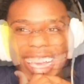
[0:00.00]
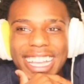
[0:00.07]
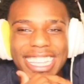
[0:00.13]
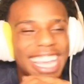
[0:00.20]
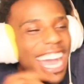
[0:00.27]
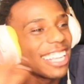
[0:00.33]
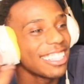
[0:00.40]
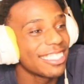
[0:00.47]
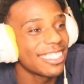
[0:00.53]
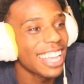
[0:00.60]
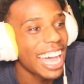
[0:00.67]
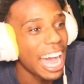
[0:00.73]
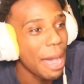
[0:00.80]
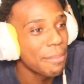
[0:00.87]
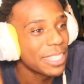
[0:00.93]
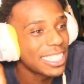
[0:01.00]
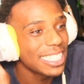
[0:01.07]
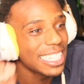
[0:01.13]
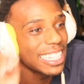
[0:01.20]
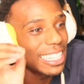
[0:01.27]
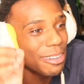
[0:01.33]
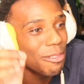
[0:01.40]
Yes, I be
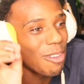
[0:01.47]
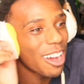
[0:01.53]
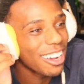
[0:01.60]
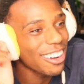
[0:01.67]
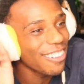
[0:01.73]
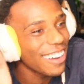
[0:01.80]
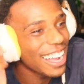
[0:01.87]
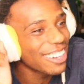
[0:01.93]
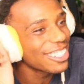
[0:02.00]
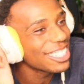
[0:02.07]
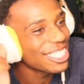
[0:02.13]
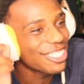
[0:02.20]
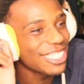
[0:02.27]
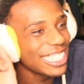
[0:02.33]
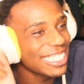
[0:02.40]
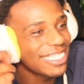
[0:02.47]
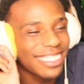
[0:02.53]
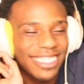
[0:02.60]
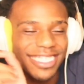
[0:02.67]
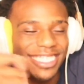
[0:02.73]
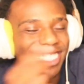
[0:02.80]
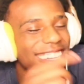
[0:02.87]
seeing them walk around the streets.
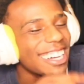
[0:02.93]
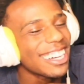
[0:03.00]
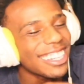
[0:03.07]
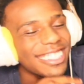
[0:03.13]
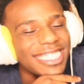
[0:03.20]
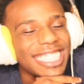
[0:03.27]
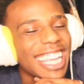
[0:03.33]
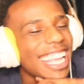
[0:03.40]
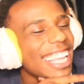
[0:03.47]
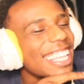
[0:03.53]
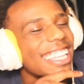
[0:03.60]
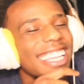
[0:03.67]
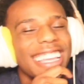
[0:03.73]
You know what I'm saying?